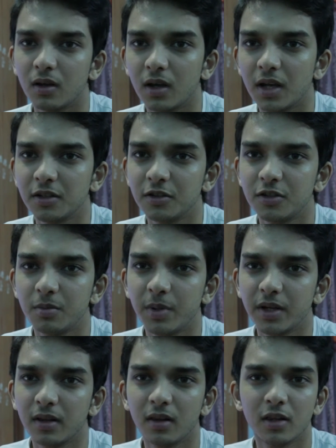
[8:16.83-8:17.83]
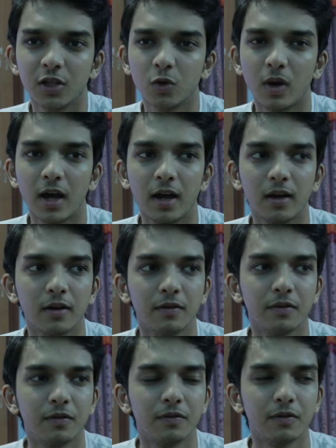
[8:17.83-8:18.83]
And typical, you
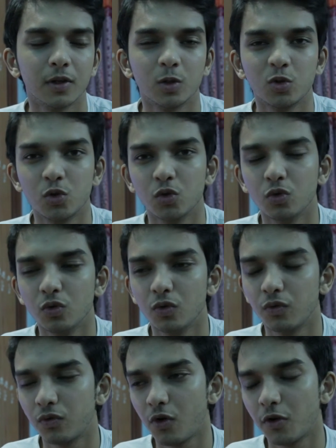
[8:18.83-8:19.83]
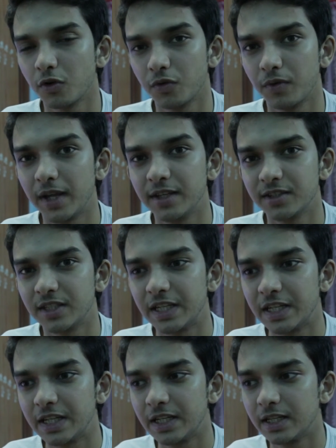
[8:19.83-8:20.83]
have 2 front
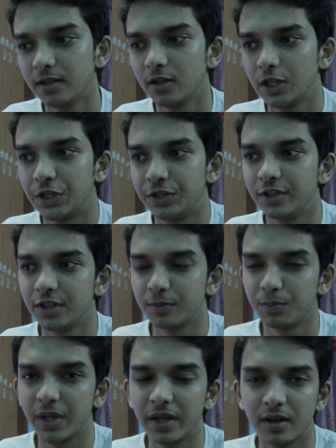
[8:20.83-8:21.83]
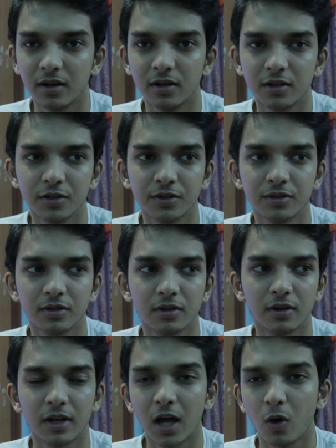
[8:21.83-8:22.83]
facing speakers,
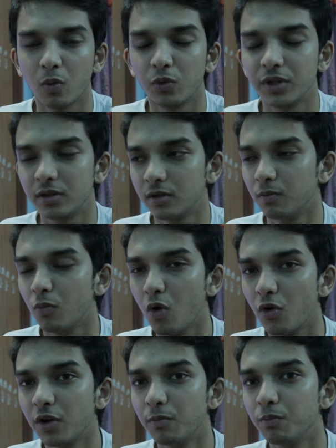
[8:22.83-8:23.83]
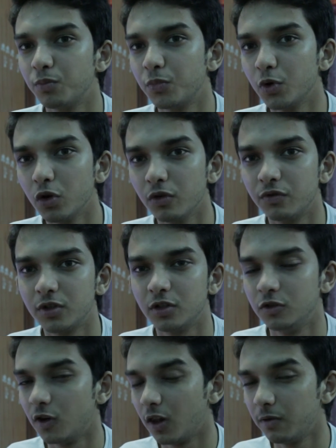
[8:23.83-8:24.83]
now with more
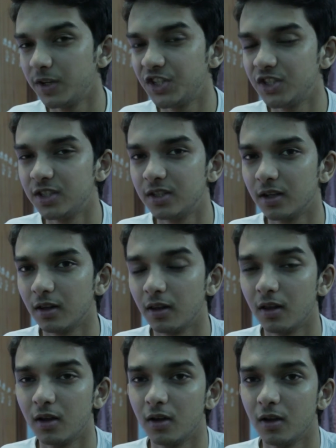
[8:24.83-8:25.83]
improved Dolby Digital